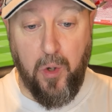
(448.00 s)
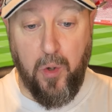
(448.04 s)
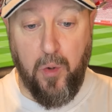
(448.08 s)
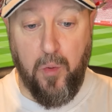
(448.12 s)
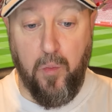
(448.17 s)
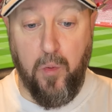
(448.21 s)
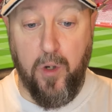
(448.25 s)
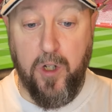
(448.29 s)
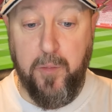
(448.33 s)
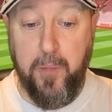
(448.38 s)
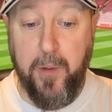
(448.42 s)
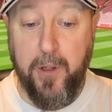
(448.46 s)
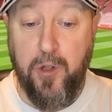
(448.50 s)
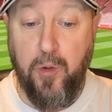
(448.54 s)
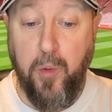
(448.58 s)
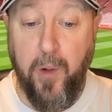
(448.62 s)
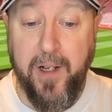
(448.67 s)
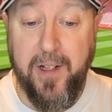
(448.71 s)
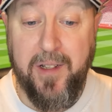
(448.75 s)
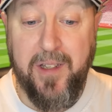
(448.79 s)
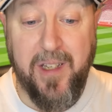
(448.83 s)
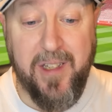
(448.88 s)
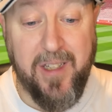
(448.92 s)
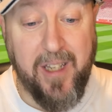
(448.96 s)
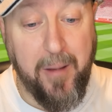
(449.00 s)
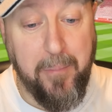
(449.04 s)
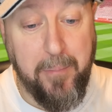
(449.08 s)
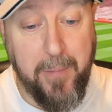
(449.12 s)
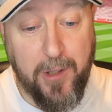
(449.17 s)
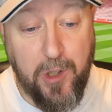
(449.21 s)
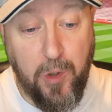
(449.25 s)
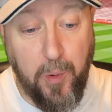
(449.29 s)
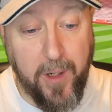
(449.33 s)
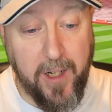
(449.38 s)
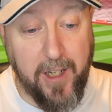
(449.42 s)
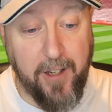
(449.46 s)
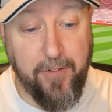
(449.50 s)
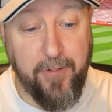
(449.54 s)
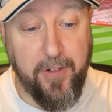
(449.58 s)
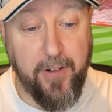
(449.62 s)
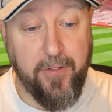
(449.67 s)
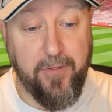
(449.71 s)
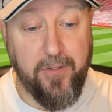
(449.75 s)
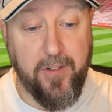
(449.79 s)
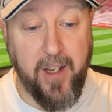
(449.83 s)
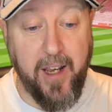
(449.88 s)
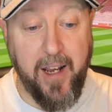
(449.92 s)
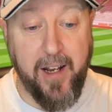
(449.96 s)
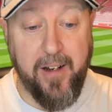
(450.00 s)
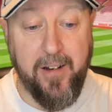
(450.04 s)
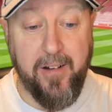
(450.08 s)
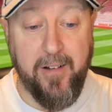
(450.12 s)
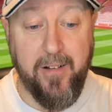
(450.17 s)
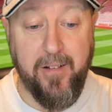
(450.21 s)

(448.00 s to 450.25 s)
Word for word: was between December 2015,